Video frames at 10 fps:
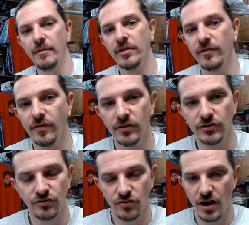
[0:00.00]
on the
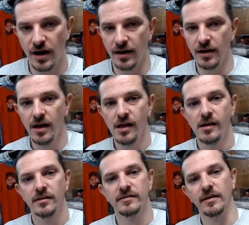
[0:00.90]
first try.
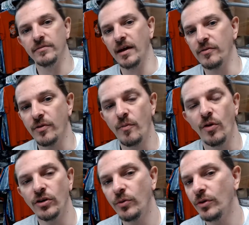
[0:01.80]
Sometimes the
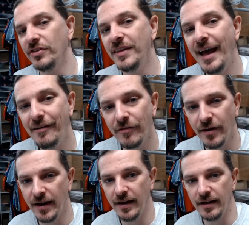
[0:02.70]
mortar will never
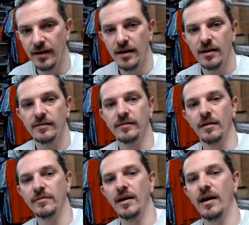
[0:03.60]
hit.
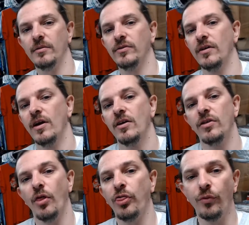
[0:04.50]
Sometimes
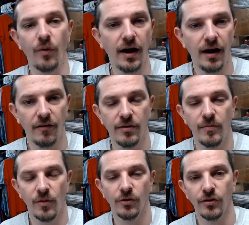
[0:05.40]
the threat of the
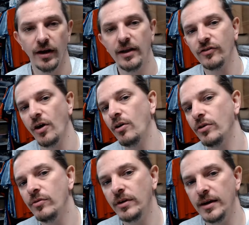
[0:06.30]
mortar is all
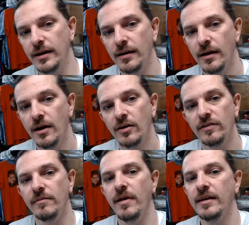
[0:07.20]
you need
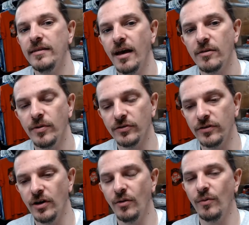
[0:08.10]
to make the other person
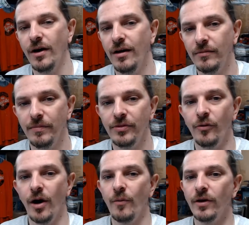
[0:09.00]
go, well, do
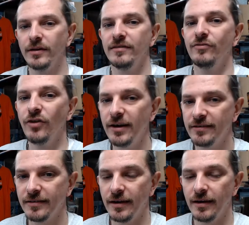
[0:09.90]
I want to
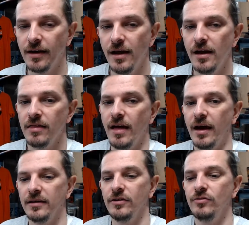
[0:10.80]
risk it?
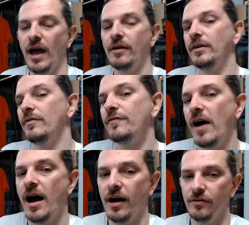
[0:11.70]
That you now need
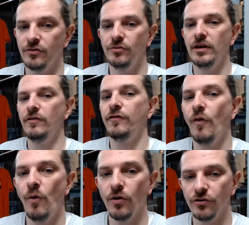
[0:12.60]
5s, you need
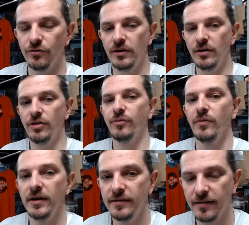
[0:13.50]
4s, you need
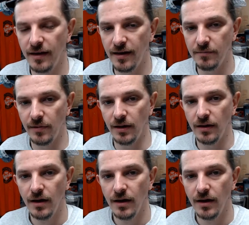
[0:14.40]
3s to hit me.